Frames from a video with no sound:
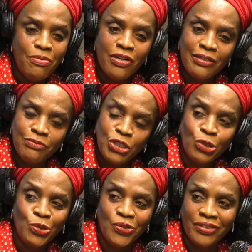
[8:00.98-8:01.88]
of
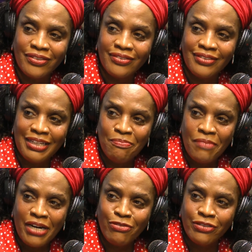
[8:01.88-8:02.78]
children that
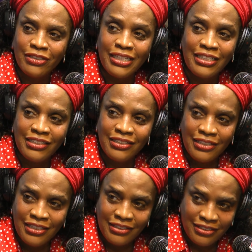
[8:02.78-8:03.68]
in
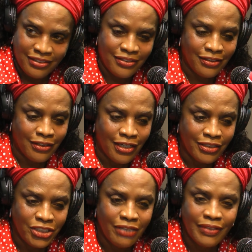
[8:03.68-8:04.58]
its
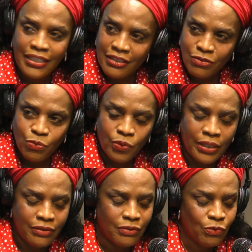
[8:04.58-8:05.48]
longevity is
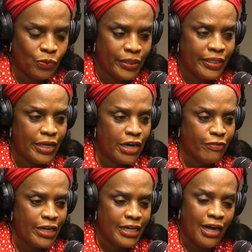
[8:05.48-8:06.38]
where they are
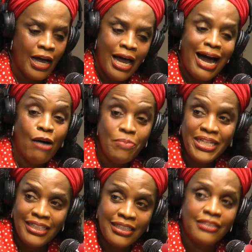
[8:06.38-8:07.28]
right now. How many
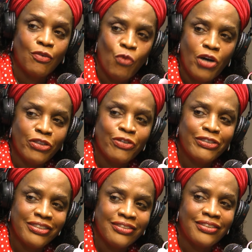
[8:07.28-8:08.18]
kids have walked
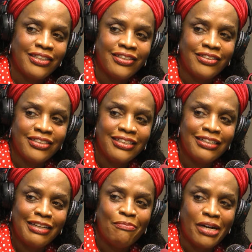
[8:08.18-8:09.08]
across the stage
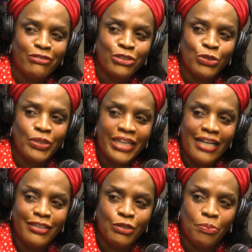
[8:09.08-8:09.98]
at MycroSchool and got
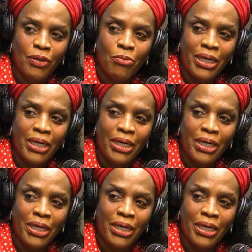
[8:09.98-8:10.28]
their diploma?